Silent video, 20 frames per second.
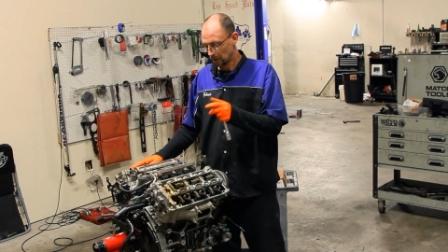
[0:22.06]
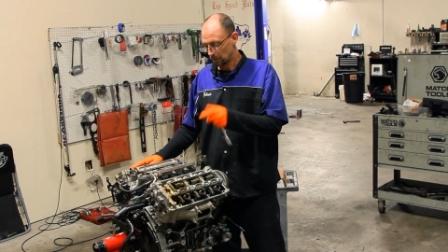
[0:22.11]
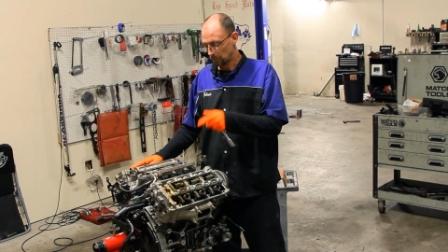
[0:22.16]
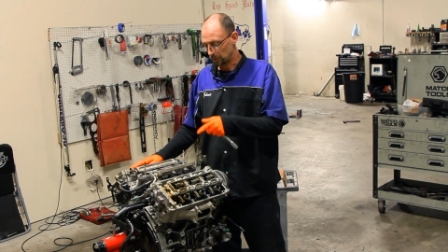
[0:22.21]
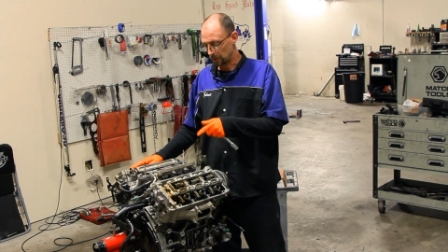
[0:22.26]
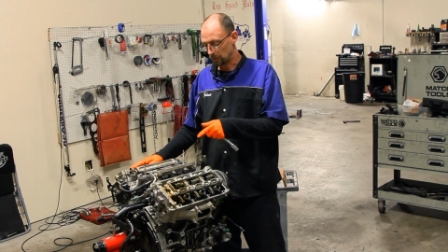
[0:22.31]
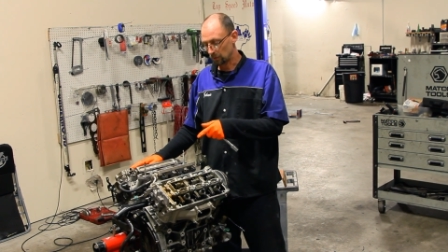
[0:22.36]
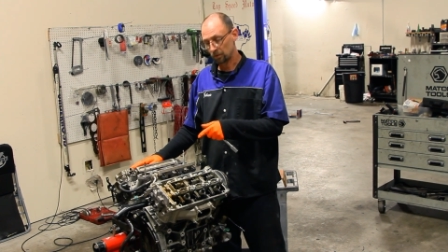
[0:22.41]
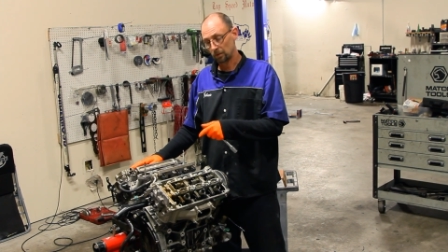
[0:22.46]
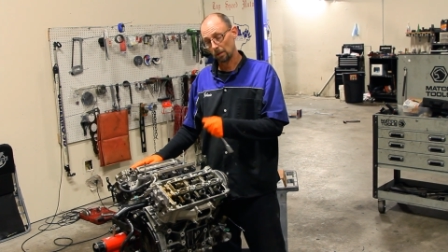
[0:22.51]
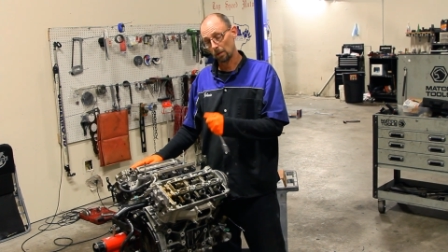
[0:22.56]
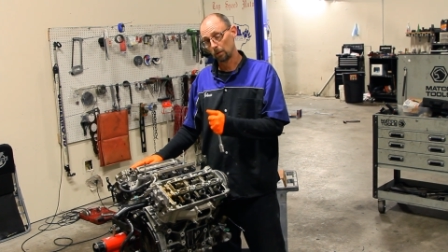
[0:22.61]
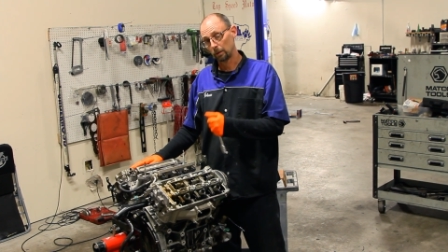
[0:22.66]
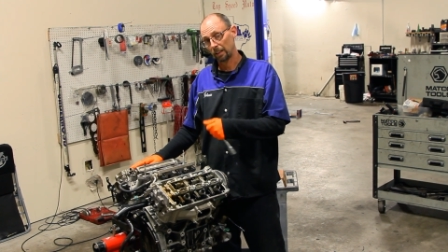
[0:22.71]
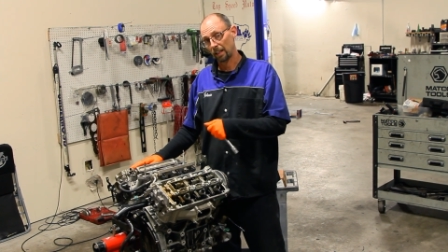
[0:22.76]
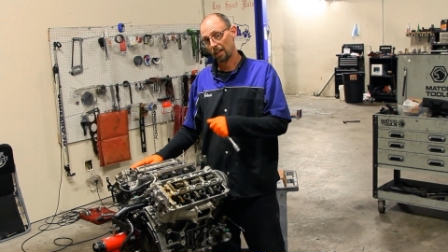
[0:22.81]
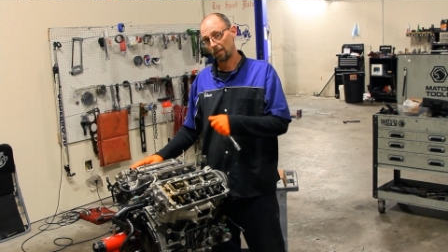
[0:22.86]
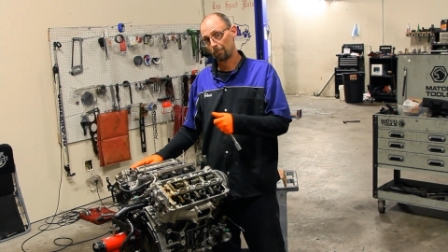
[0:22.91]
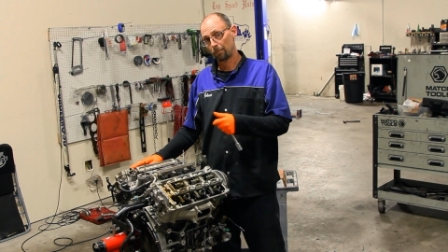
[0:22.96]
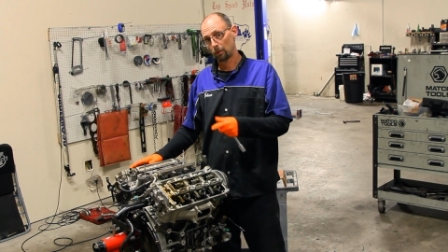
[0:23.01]
We used the old
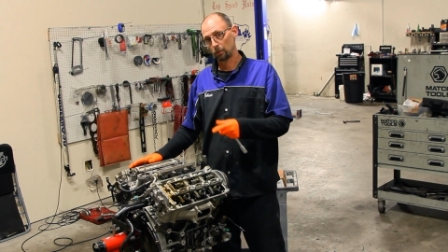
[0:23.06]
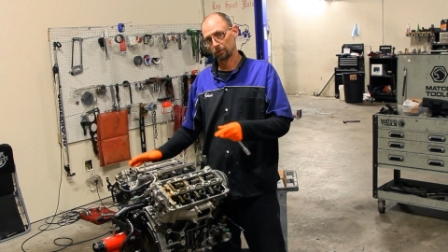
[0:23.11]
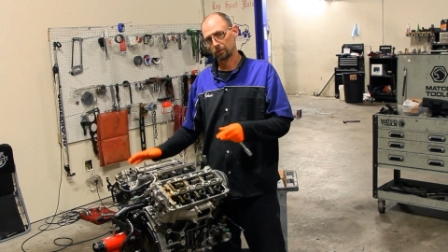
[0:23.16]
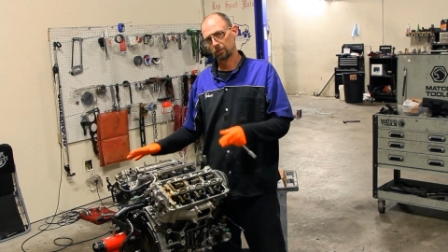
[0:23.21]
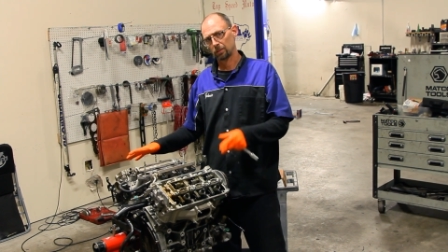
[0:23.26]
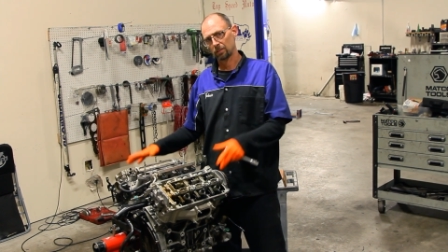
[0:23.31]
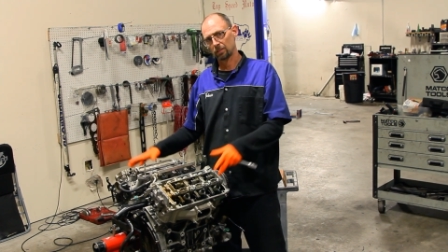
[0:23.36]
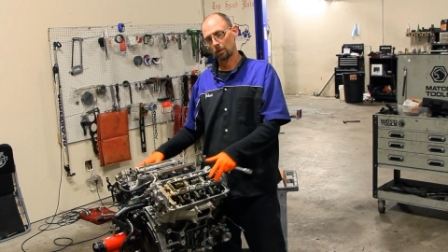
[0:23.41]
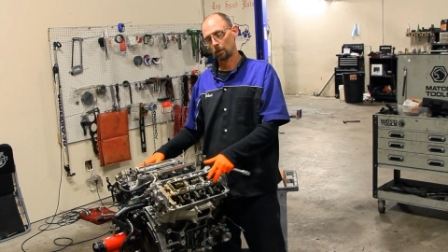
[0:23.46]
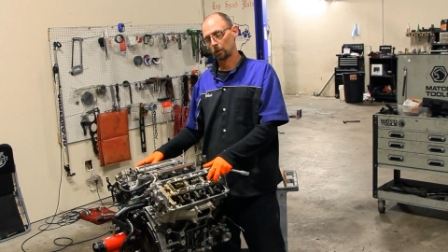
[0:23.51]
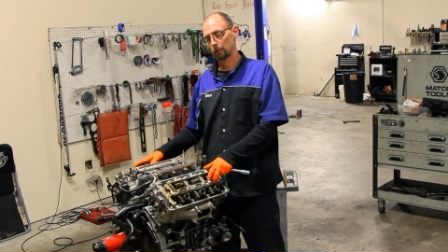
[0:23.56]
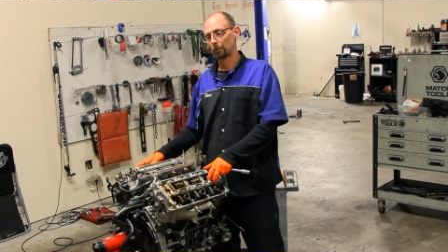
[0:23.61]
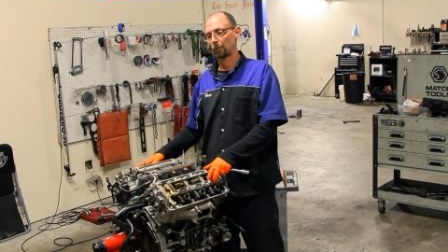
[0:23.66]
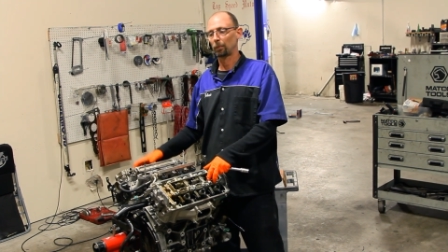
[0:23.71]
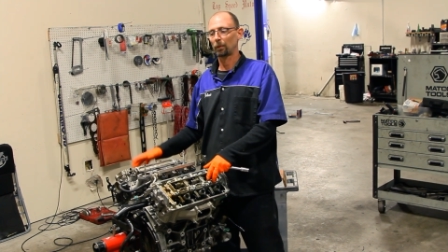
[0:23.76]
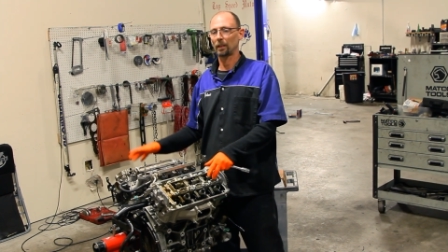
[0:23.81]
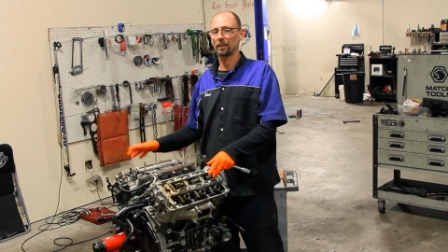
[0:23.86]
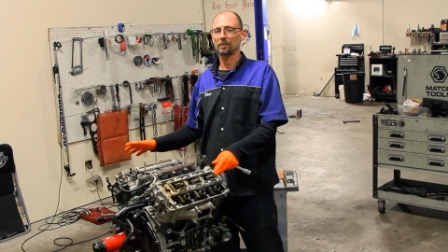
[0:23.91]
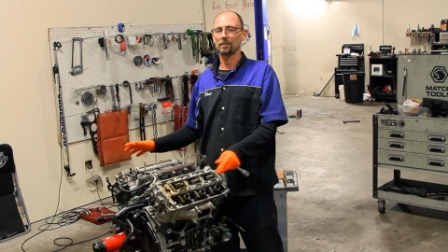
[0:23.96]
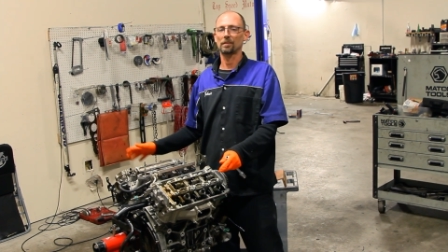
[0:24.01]
head bolts just to hold them in
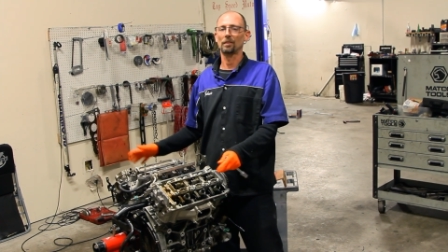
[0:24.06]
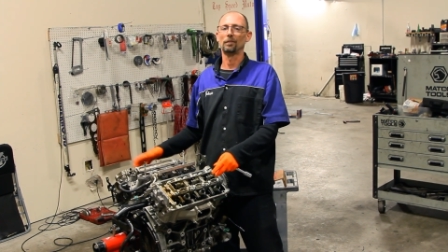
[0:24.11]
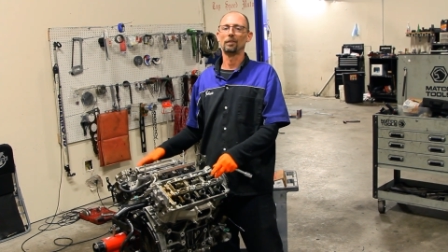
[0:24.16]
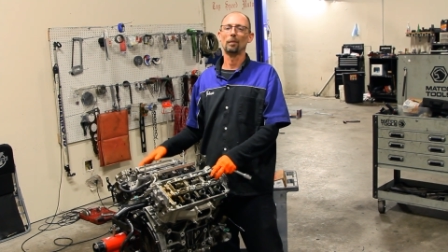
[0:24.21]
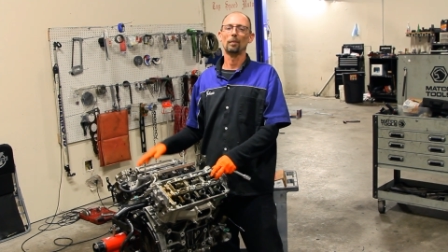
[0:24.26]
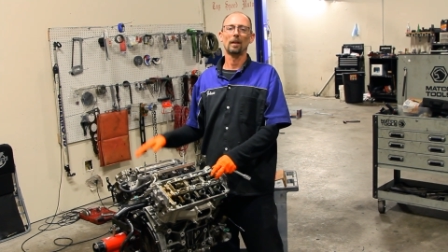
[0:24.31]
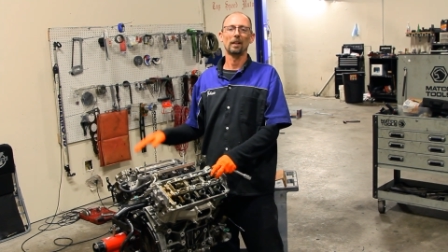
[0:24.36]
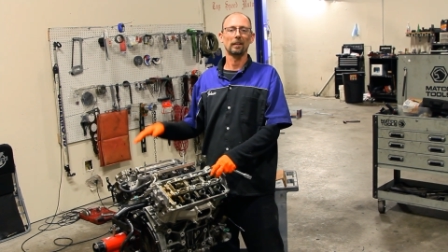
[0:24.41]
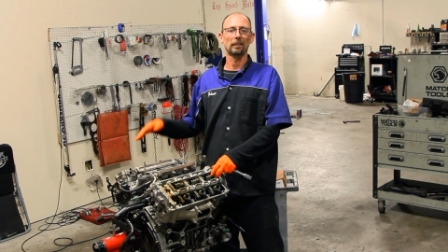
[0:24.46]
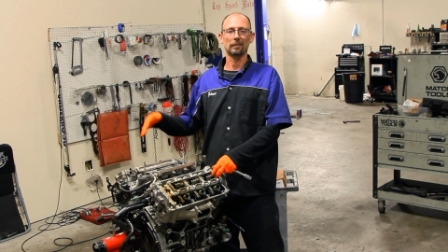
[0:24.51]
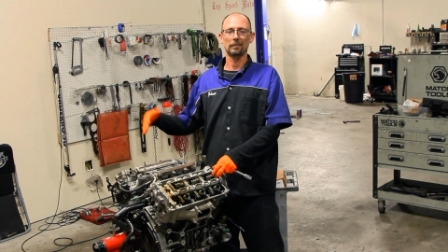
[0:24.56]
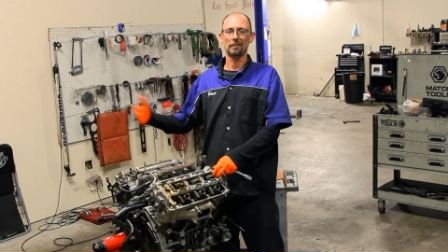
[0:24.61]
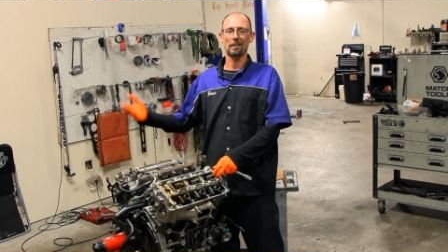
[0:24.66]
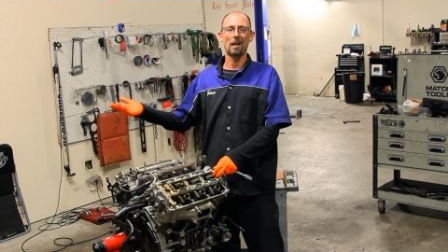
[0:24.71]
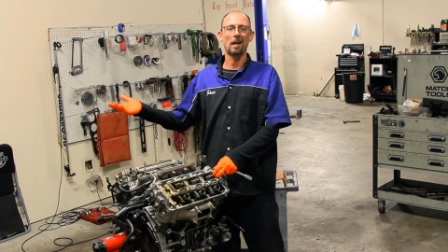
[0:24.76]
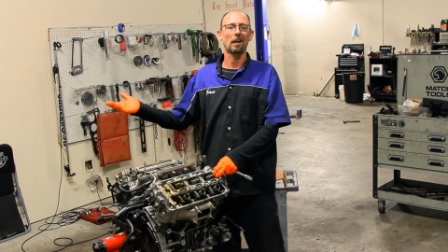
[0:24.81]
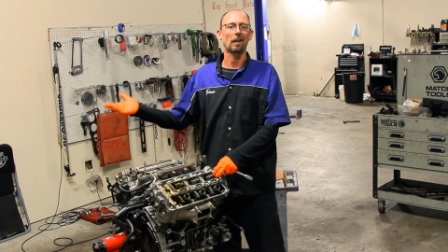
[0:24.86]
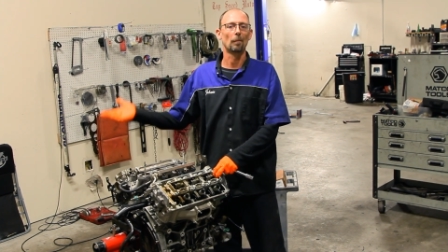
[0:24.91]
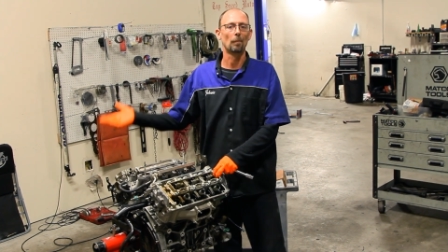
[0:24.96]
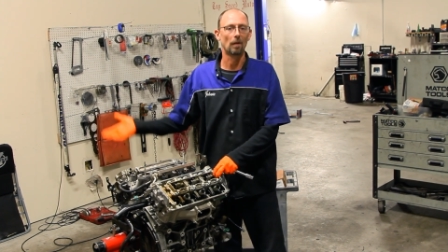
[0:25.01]
place so nobody could
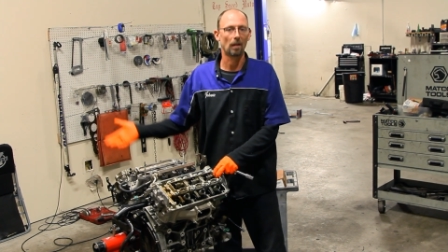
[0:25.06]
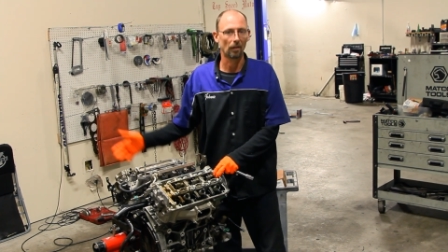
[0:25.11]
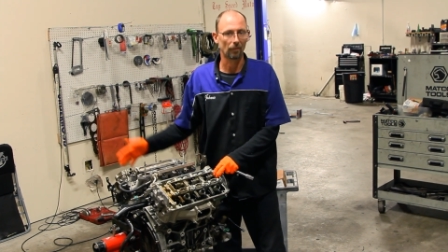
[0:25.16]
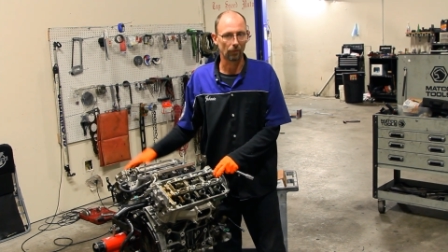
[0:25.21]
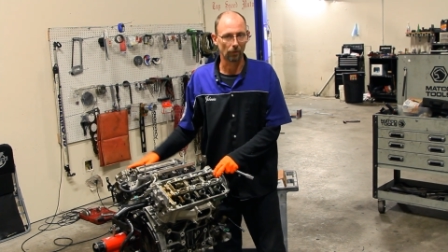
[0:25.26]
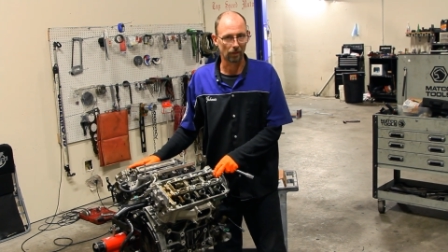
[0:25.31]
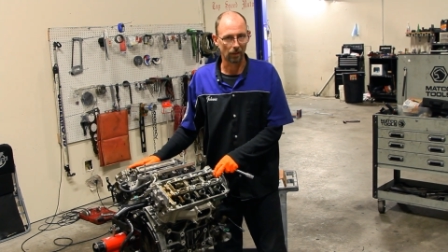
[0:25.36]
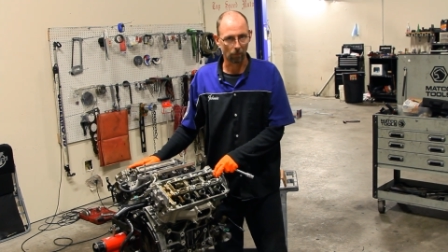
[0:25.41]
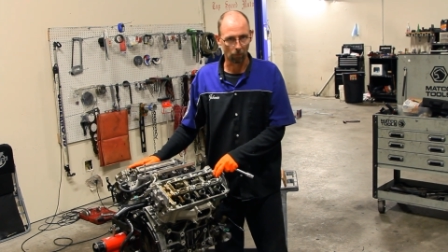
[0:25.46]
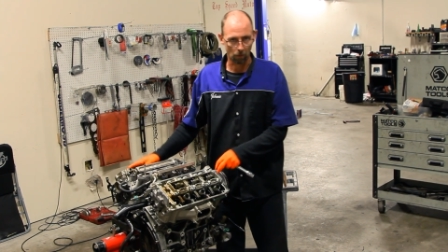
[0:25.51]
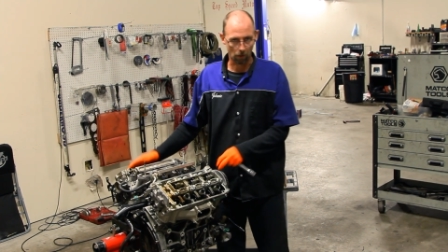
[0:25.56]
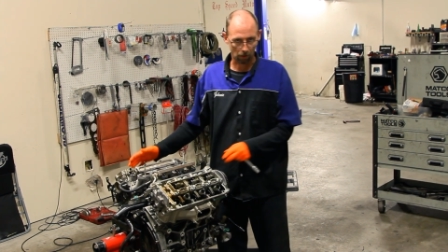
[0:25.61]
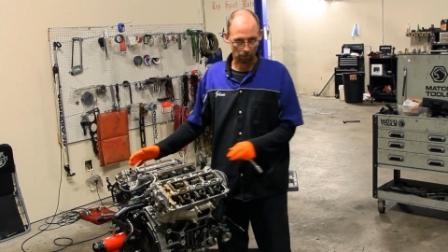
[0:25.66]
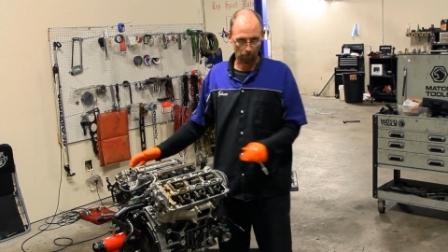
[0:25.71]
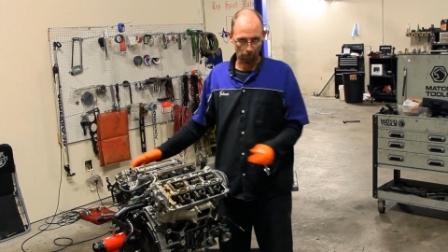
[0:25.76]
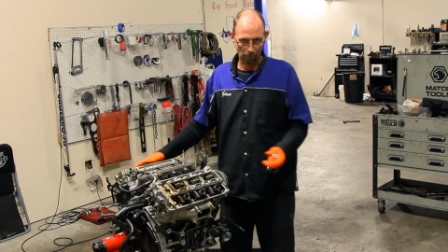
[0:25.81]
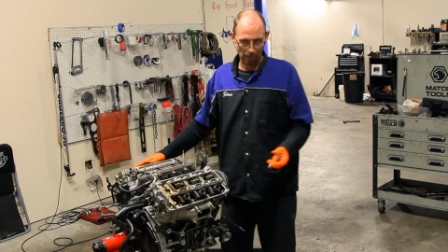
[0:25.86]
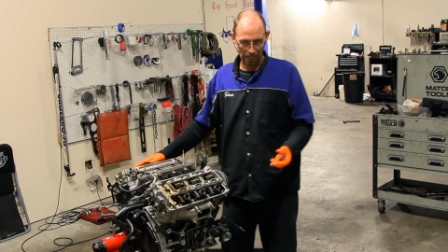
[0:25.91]
knock them off when they walked